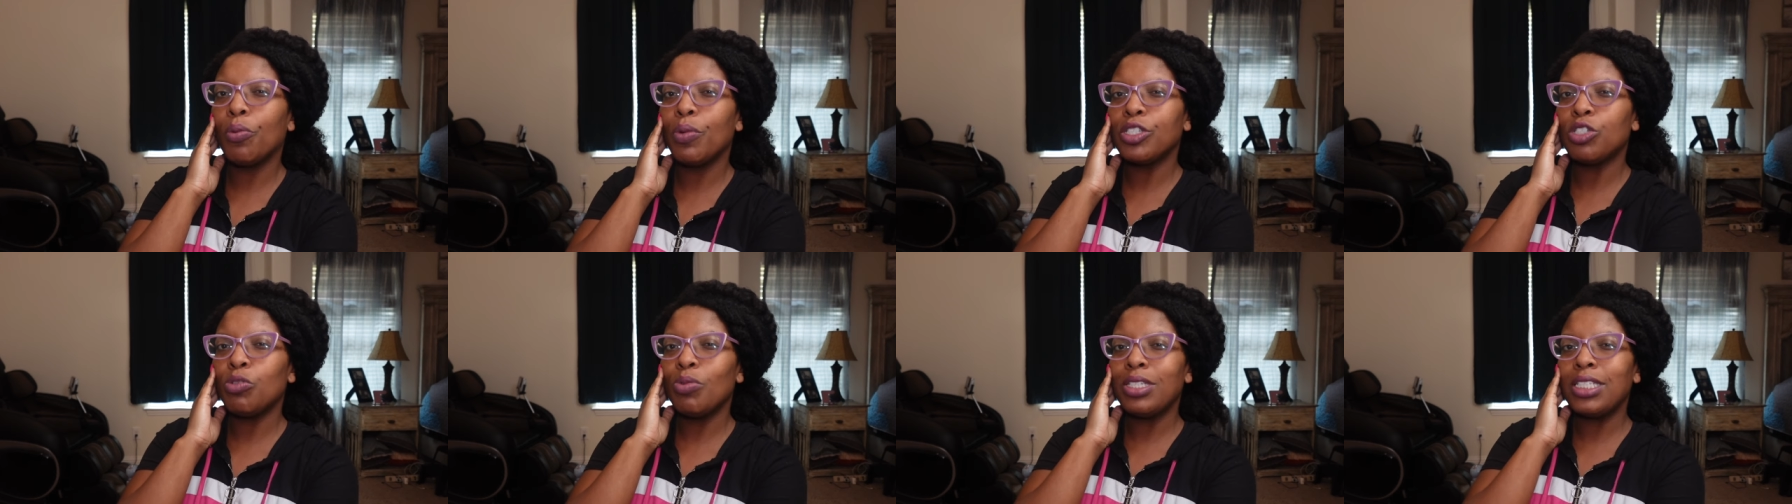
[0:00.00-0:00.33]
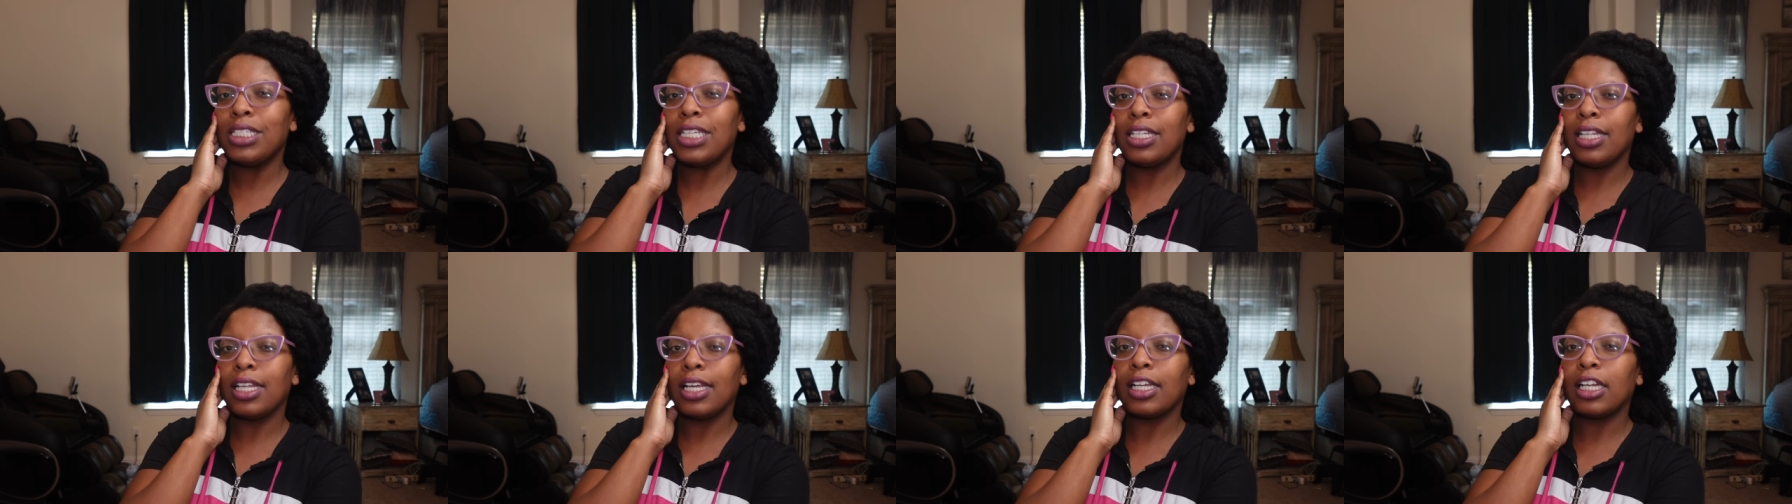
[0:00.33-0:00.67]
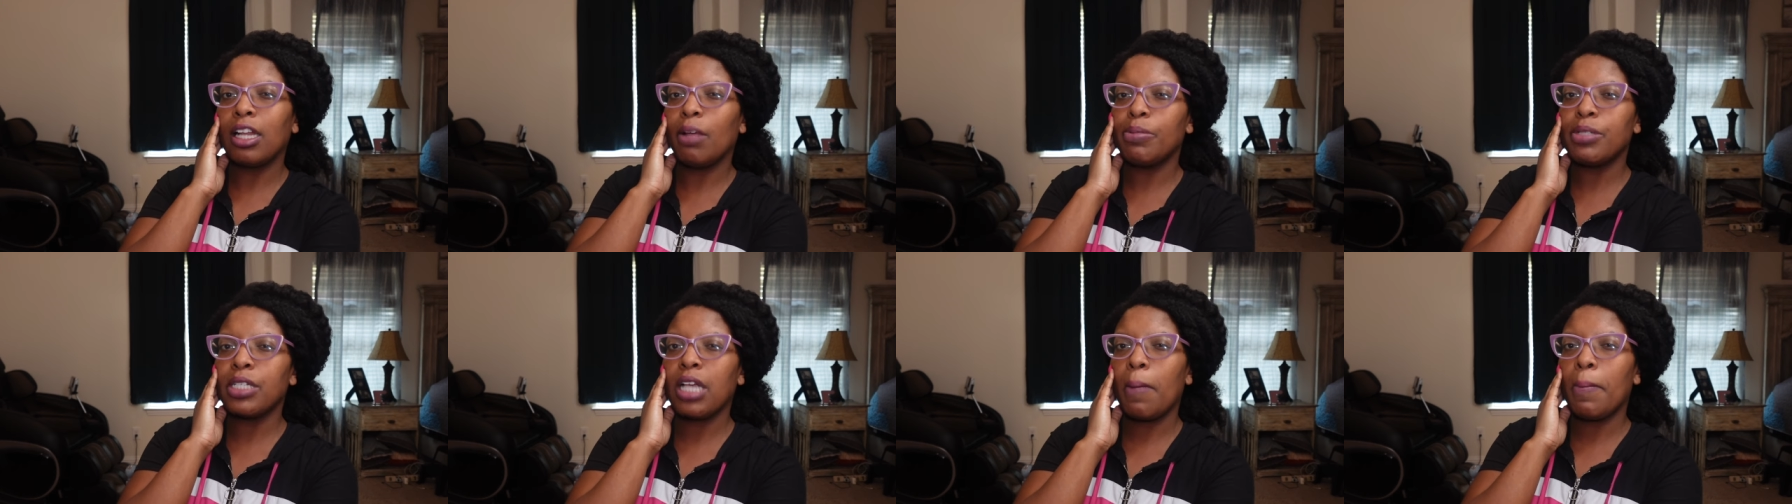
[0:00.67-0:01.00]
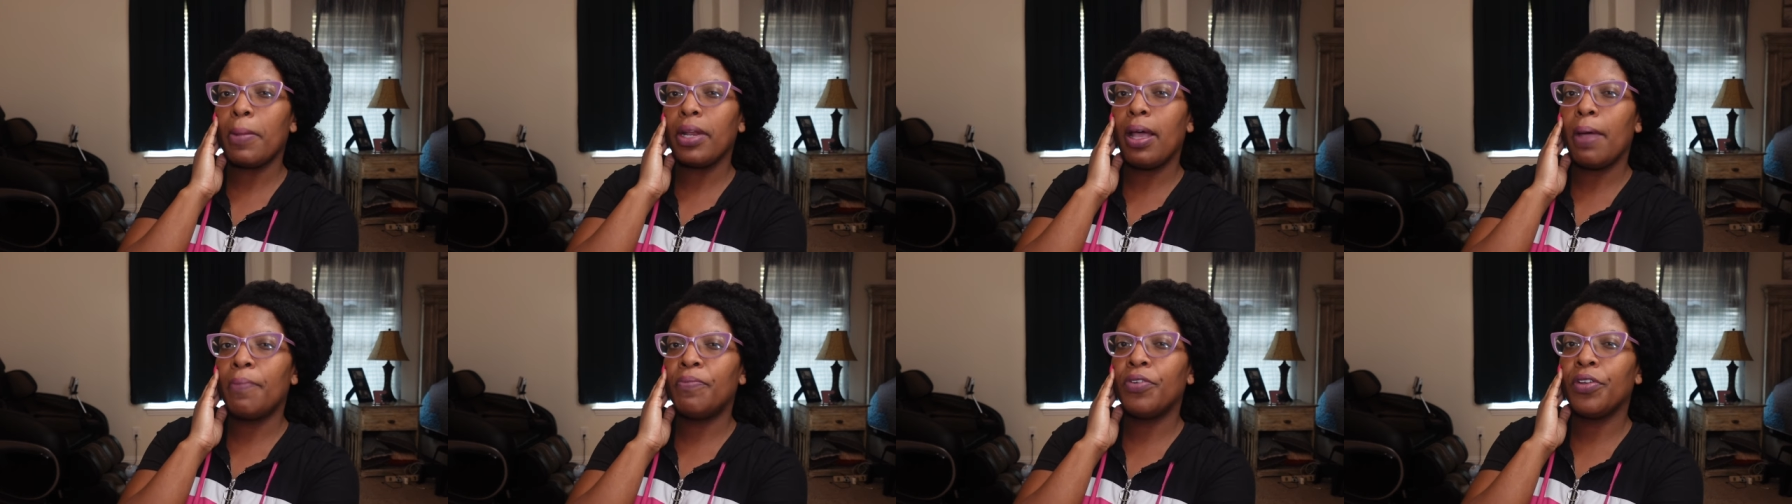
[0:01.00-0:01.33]
which we see the clips
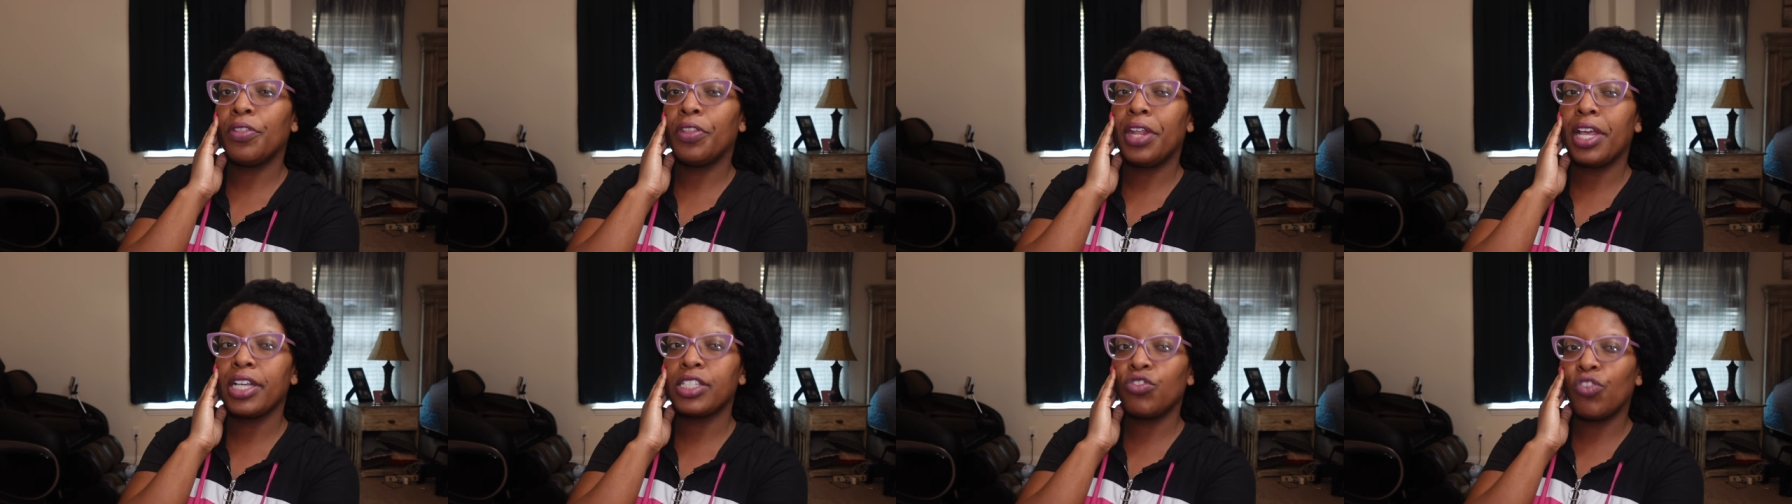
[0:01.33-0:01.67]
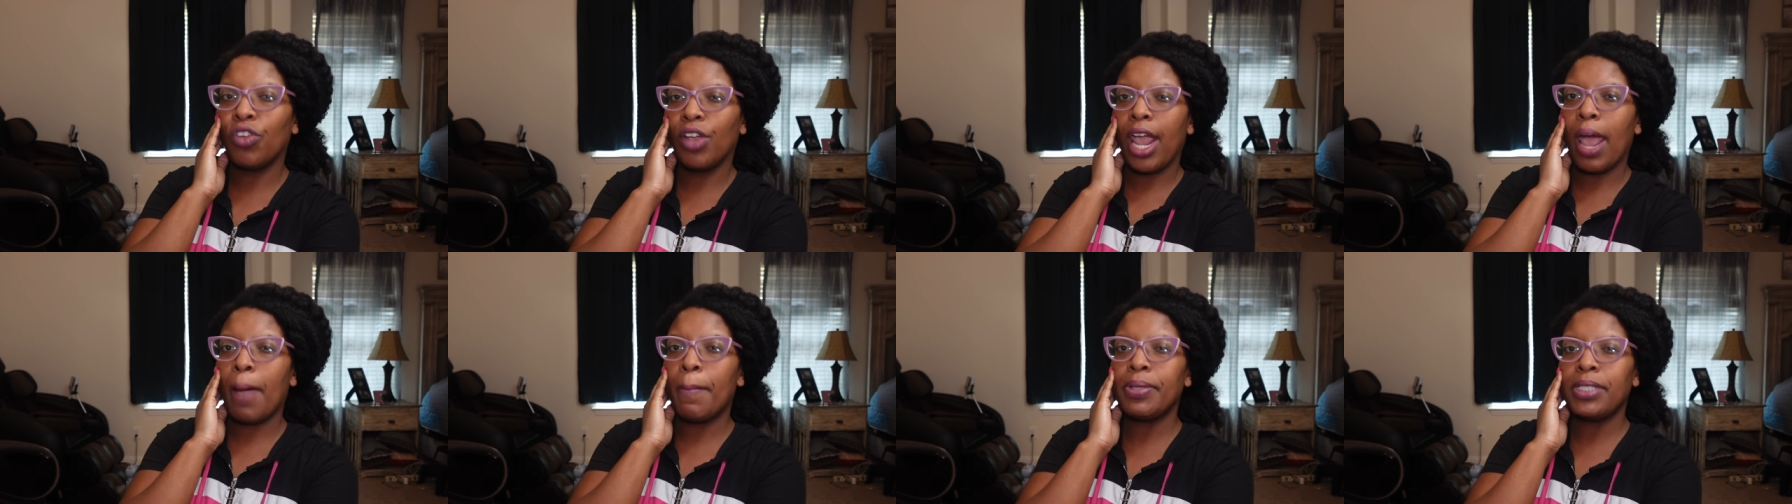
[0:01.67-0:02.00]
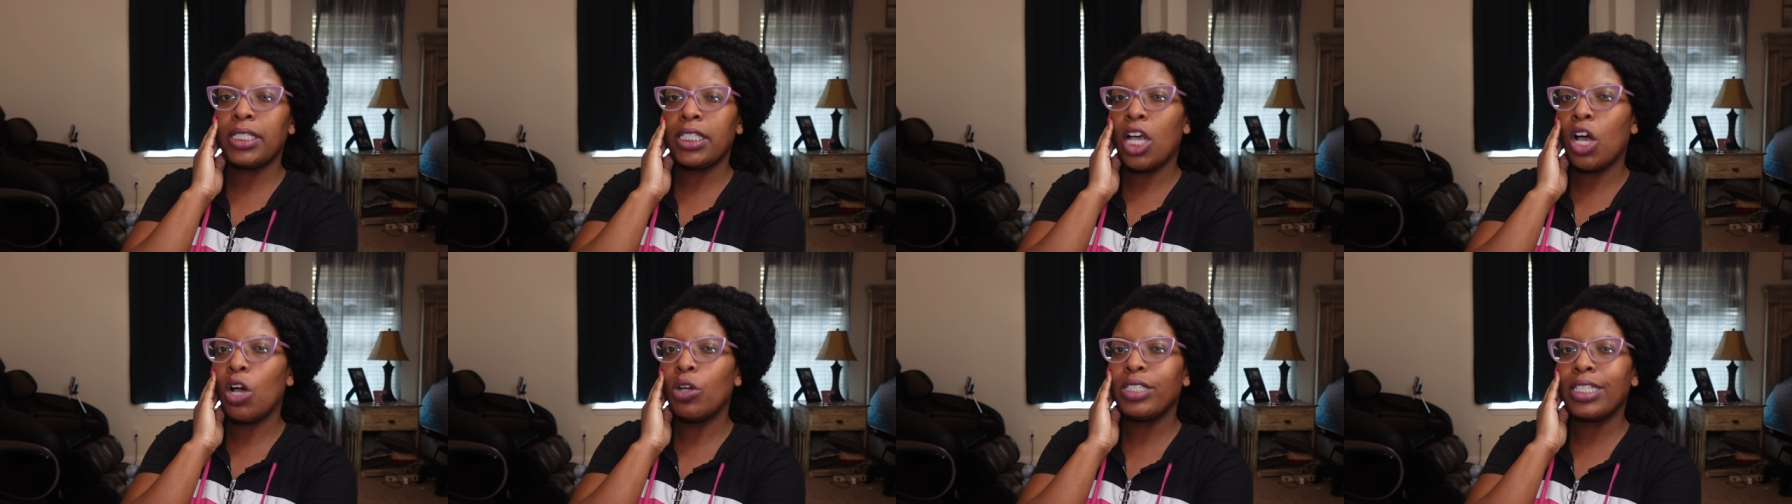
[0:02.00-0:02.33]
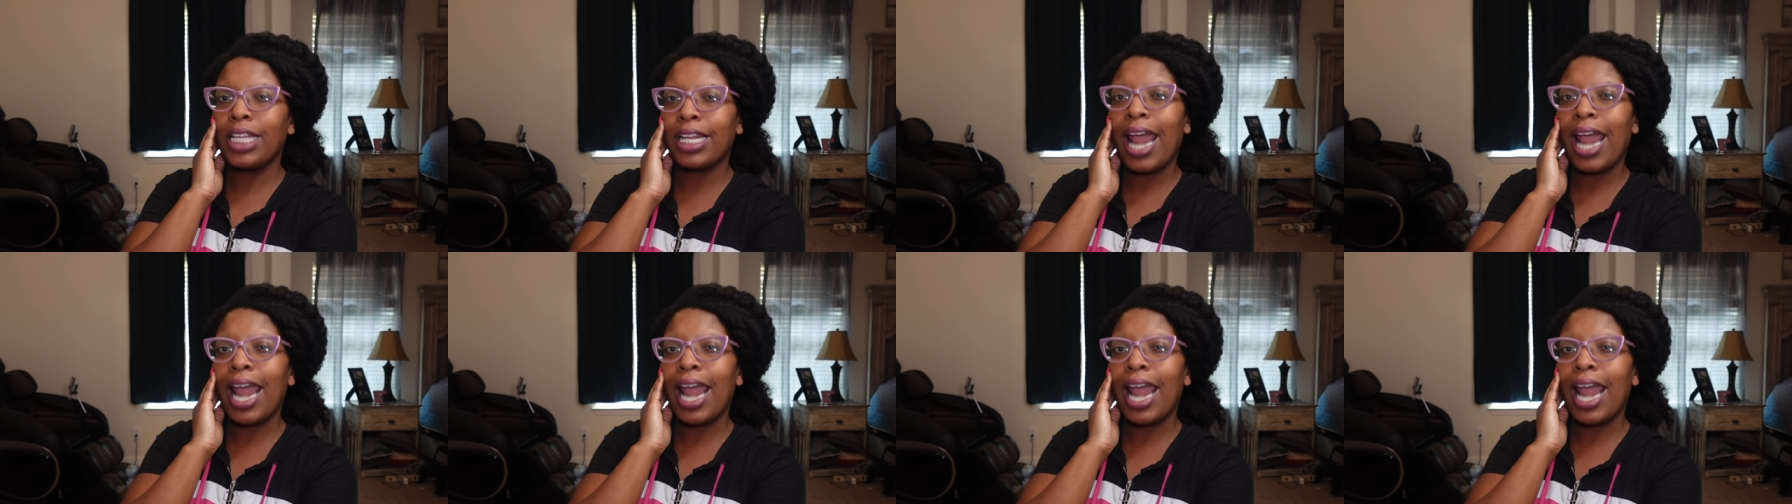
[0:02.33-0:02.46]
coming up for the next few episodes.